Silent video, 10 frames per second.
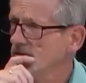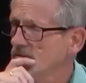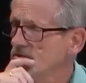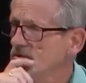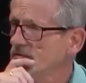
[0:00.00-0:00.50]

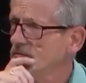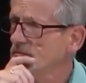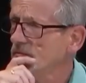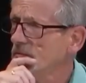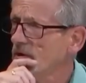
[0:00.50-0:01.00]
commissioner
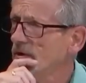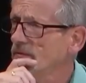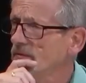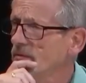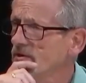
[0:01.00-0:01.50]
for water
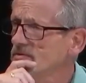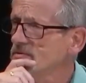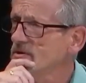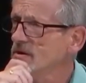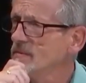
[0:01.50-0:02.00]
for quite some
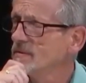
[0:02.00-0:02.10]
time.